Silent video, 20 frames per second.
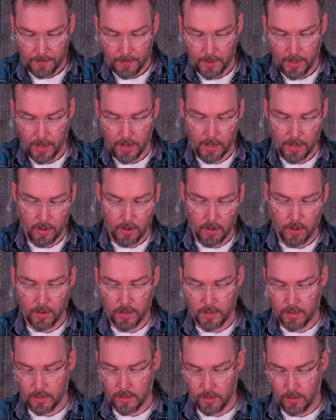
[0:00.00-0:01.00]
They
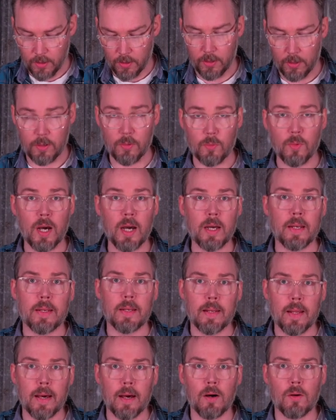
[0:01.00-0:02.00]
are in stock right
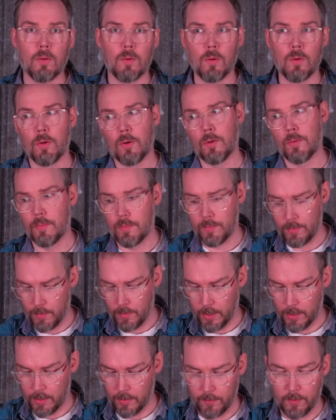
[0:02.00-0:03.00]
now, or
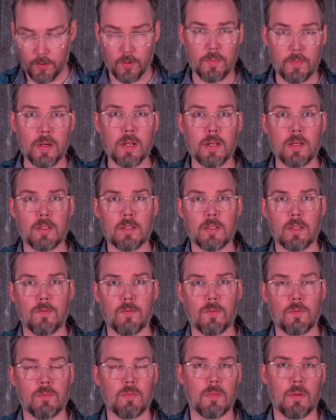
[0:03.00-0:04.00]
in a few minutes,
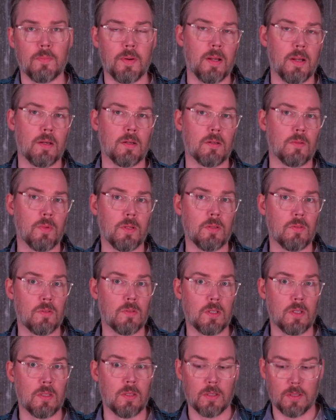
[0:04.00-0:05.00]
depending on when you
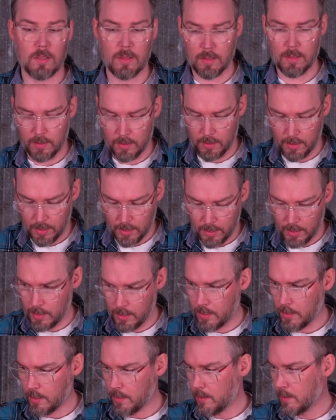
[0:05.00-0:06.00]
see this,
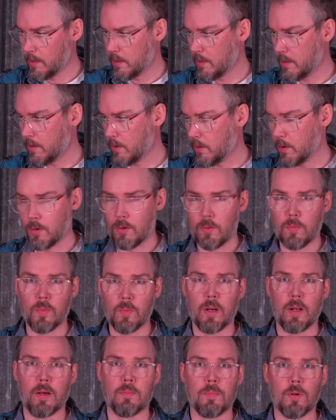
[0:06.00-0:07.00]
or
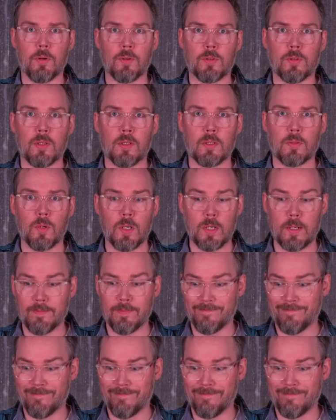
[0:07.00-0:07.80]
when I post this one.